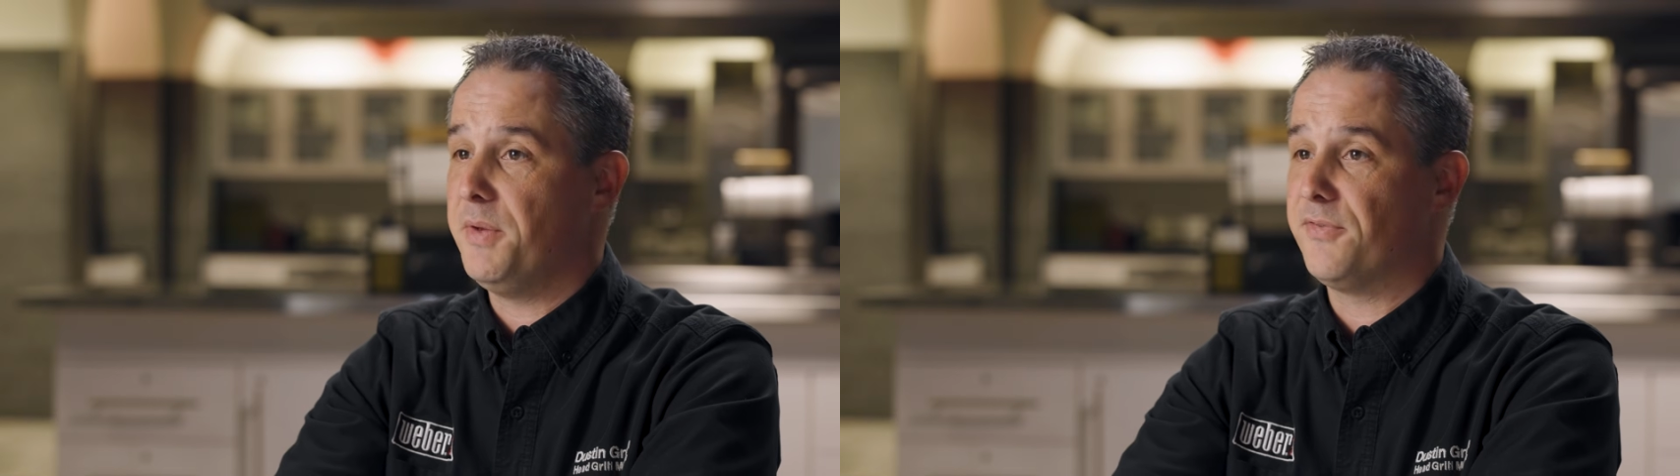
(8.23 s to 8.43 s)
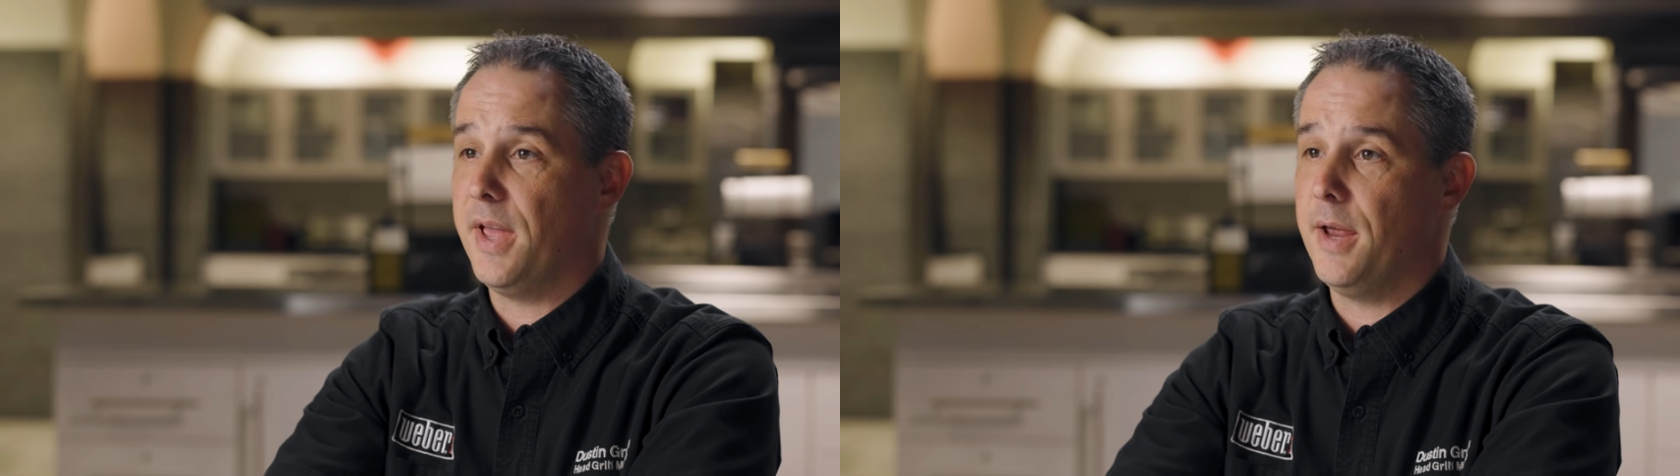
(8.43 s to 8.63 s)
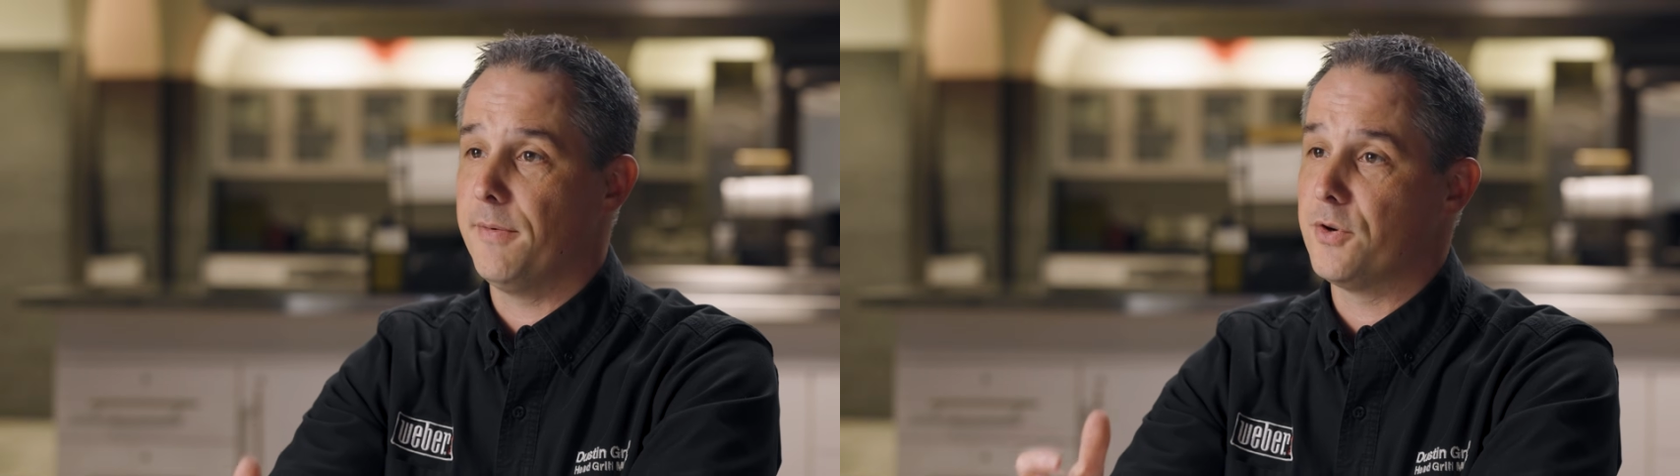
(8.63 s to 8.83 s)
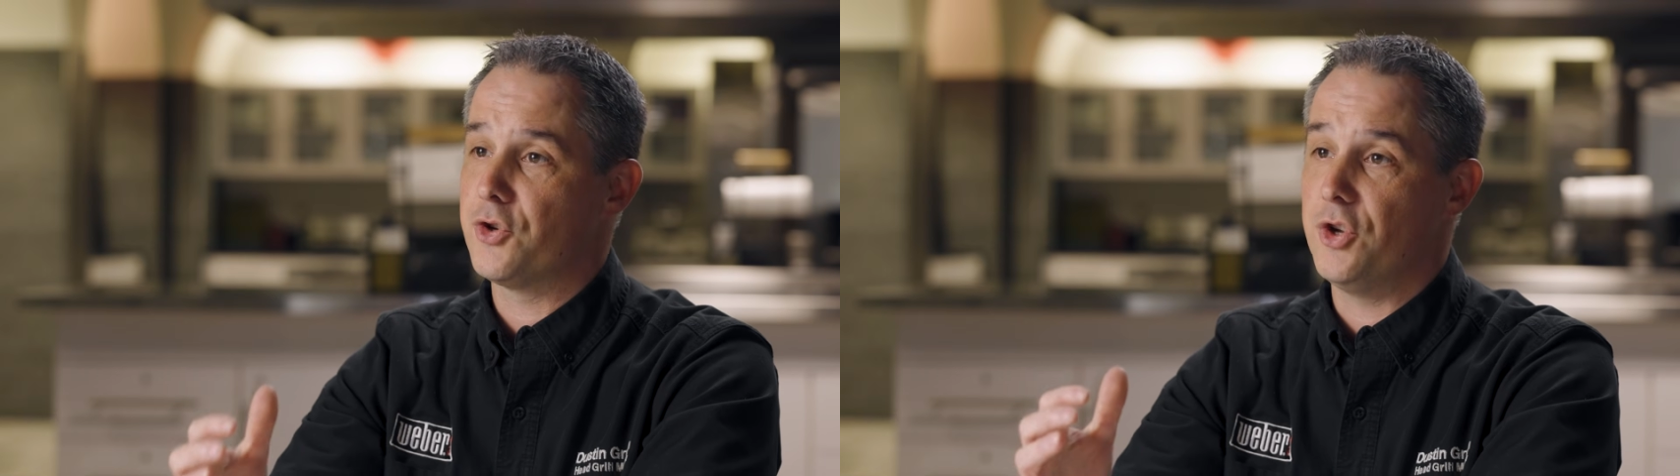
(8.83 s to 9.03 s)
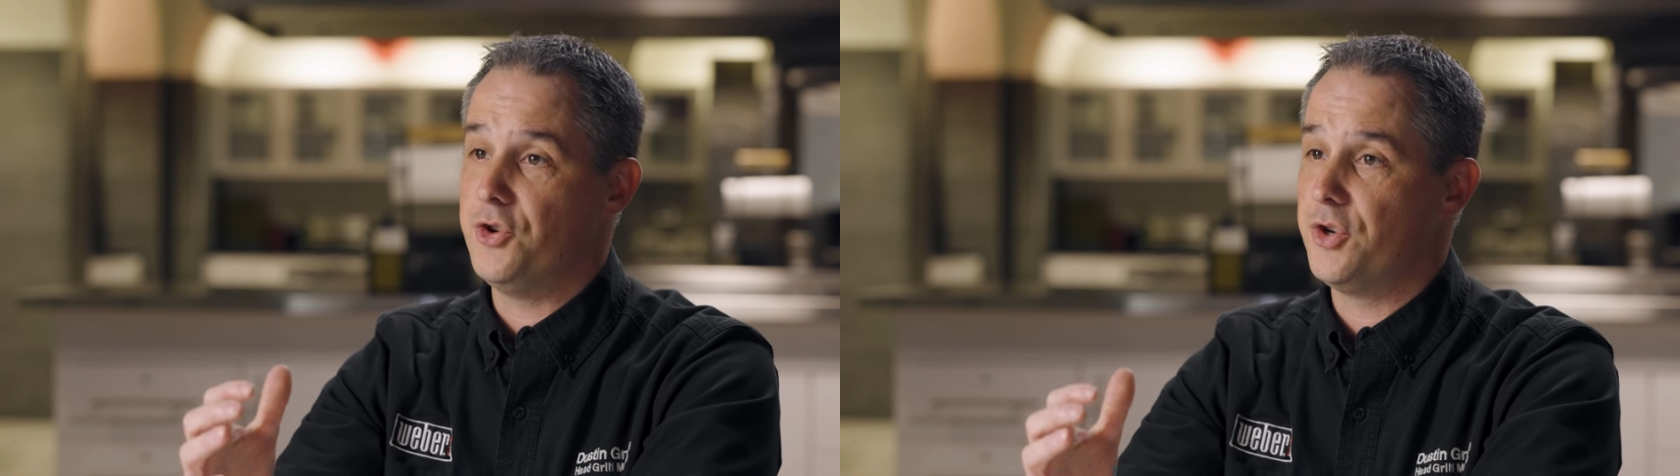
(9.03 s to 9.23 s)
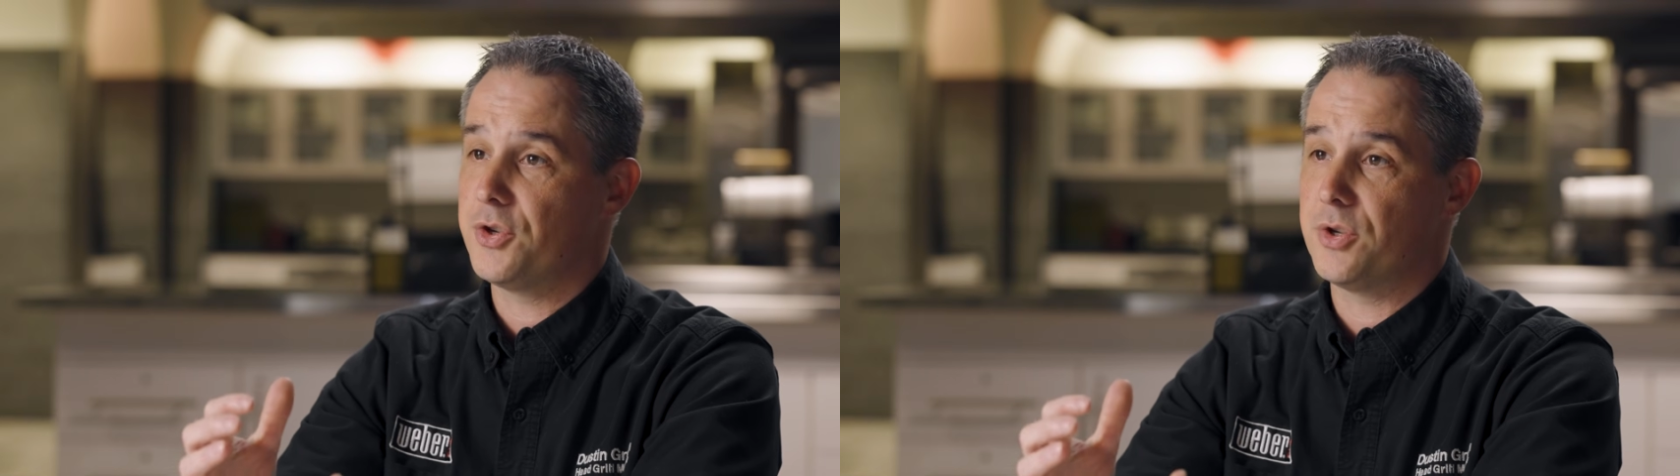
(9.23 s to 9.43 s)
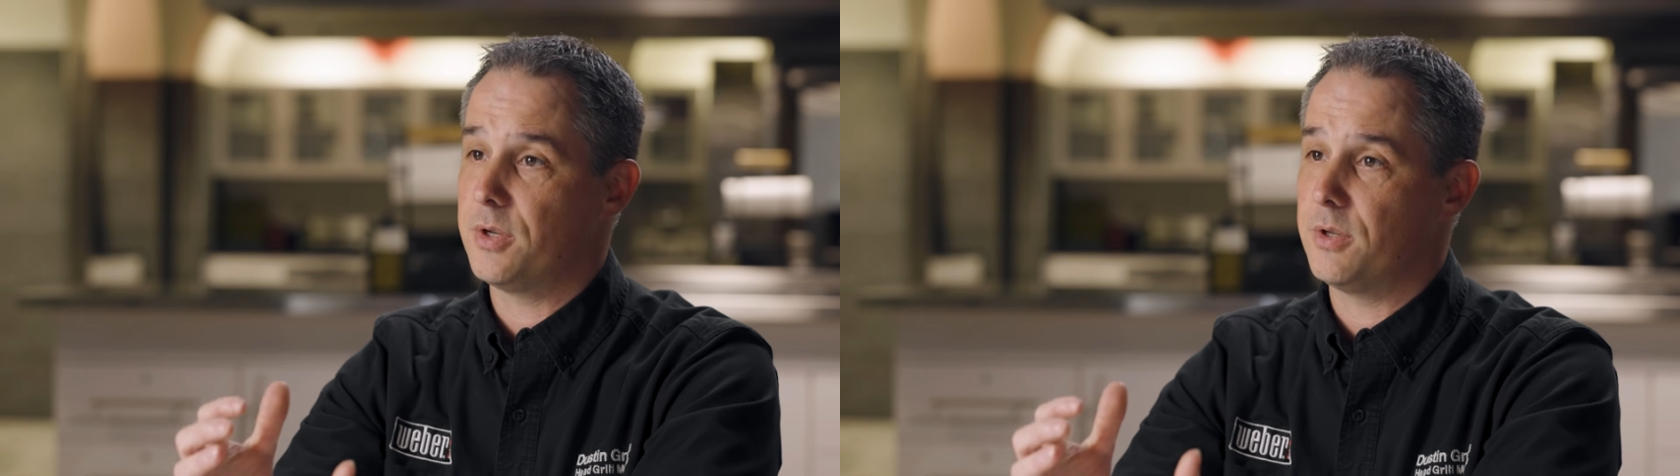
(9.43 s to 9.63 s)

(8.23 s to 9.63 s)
flavors to just